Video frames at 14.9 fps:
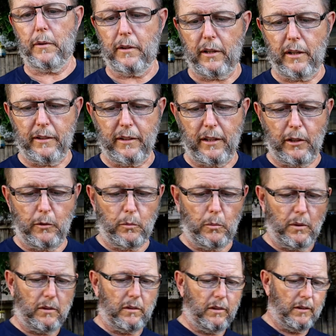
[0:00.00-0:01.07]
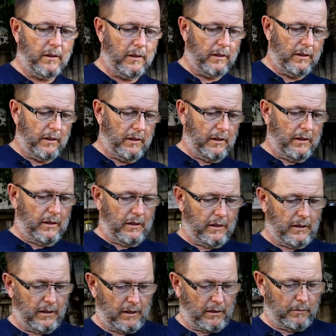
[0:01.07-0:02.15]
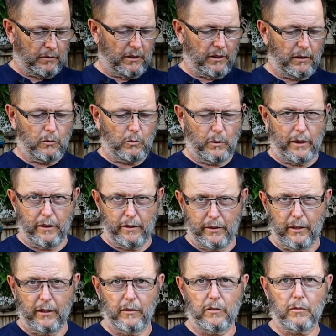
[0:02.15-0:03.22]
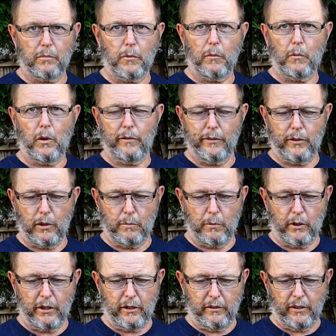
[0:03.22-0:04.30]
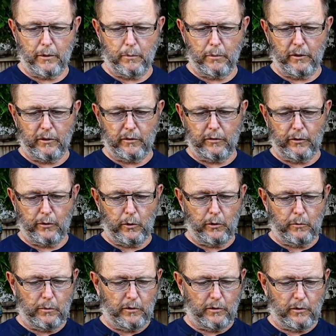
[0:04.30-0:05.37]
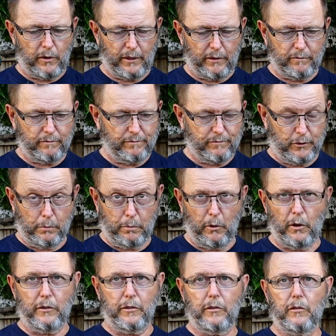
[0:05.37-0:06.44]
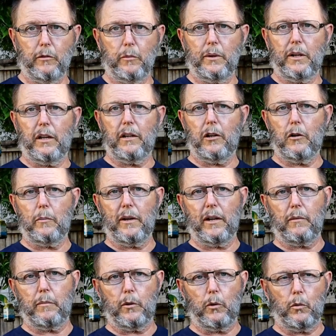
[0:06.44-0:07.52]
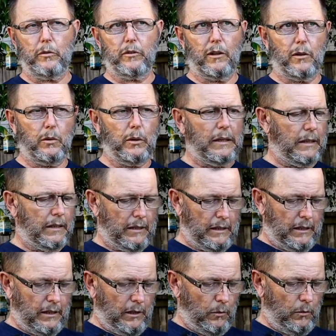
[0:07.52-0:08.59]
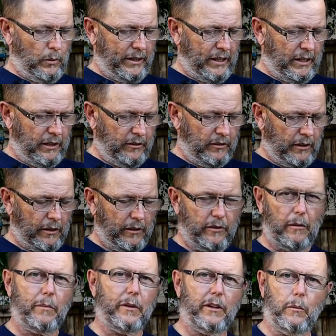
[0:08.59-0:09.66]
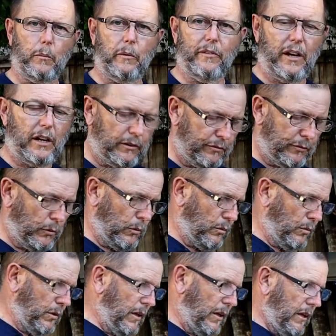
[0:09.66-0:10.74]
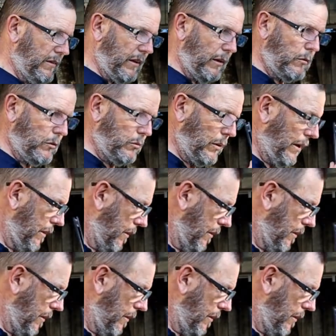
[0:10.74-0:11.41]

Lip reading: take that as well. So that was one of the things. My wife and I buy each other presents for Christmas, like surprises that we don't know about, but also we get each other something that we've asked for. That was one of the